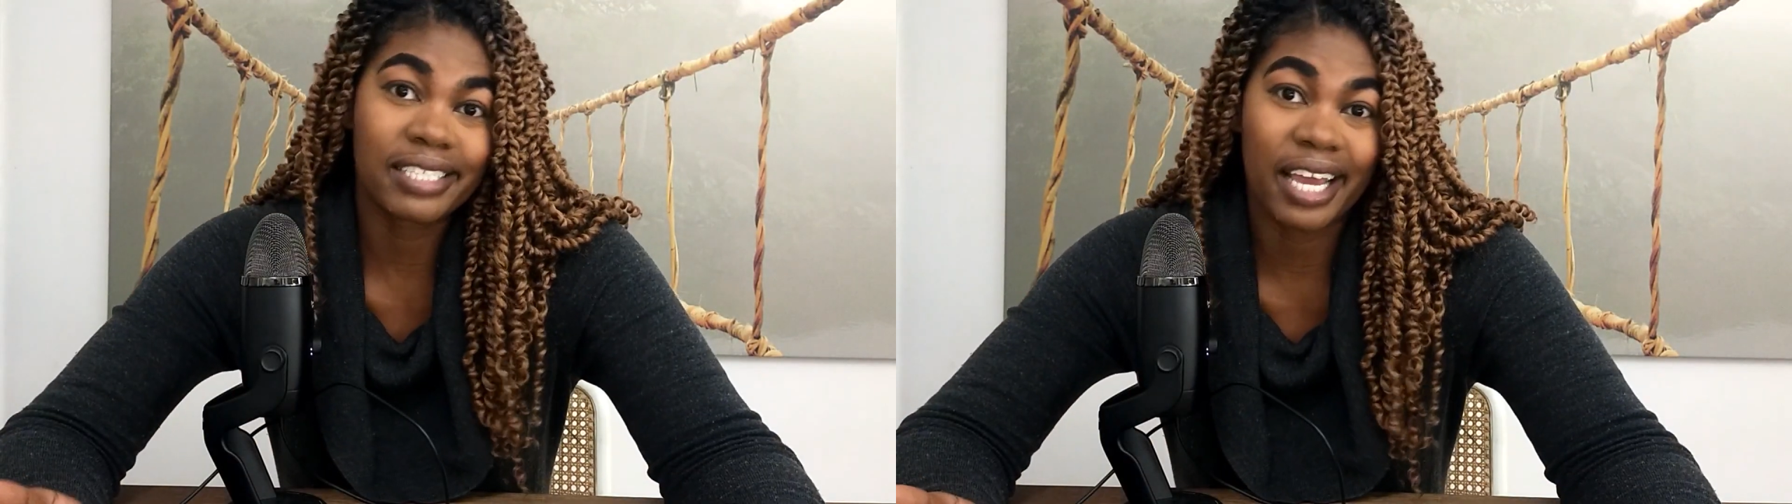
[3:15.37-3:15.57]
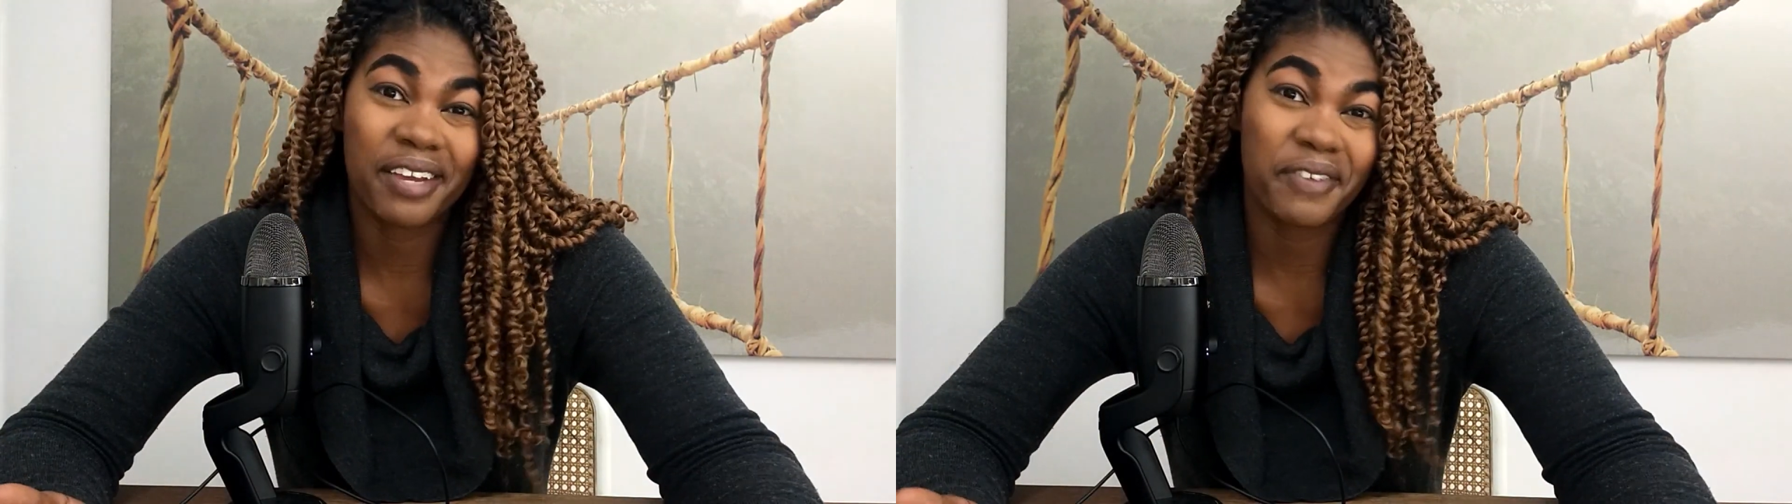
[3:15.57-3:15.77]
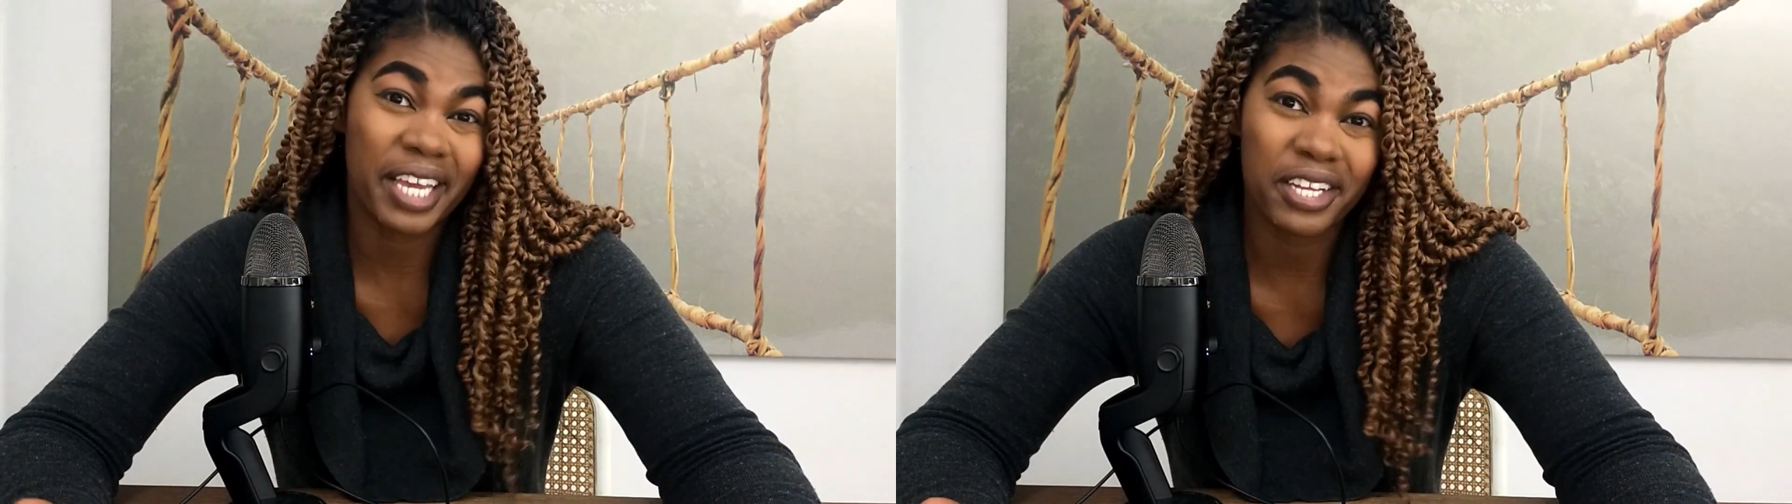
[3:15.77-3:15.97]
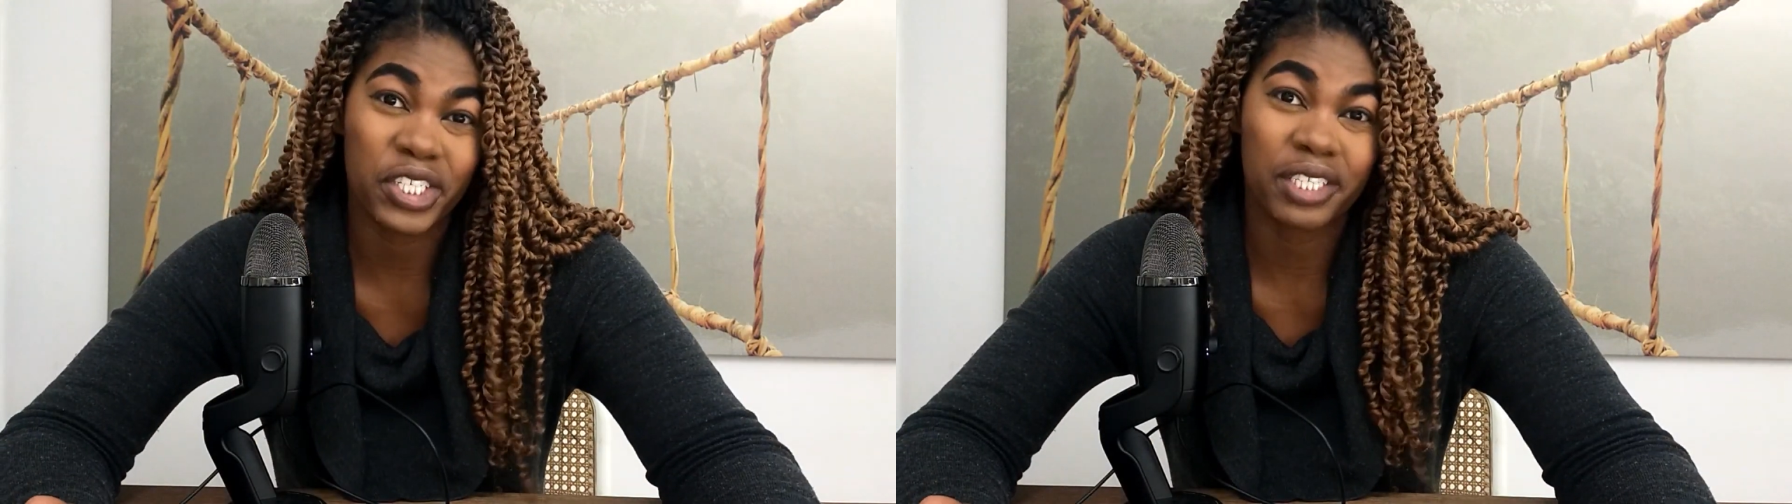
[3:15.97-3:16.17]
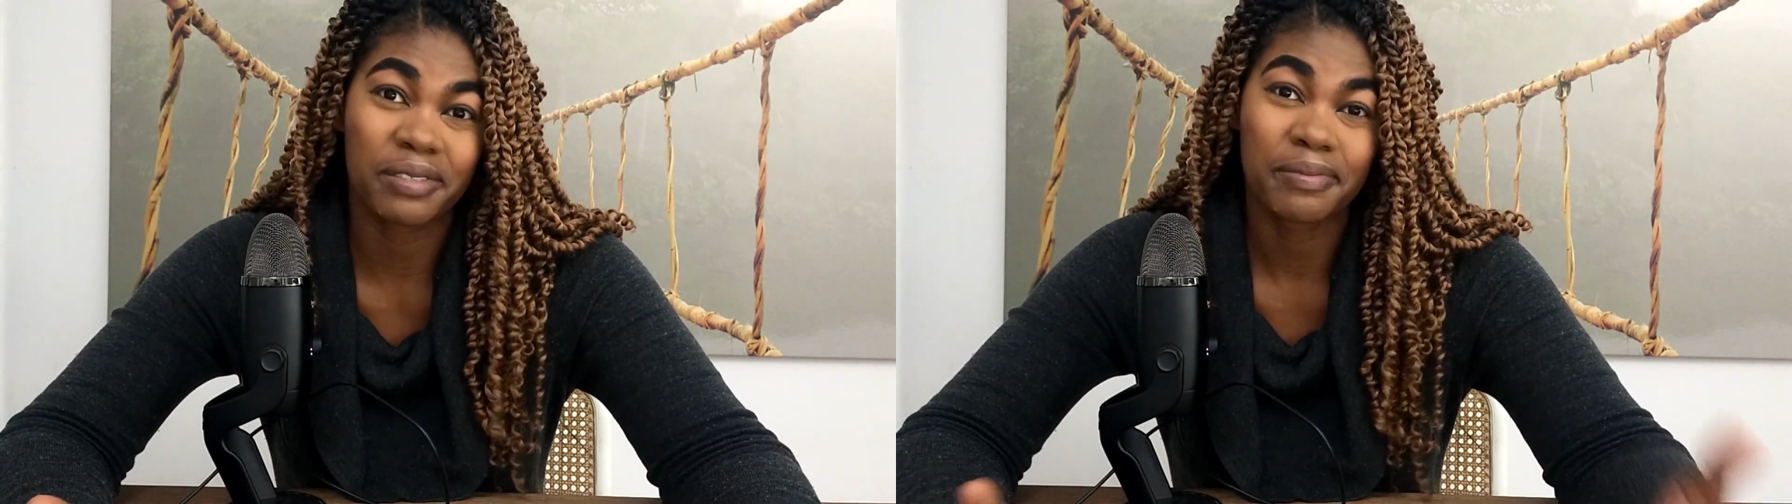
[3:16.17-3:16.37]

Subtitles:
to take a vacation.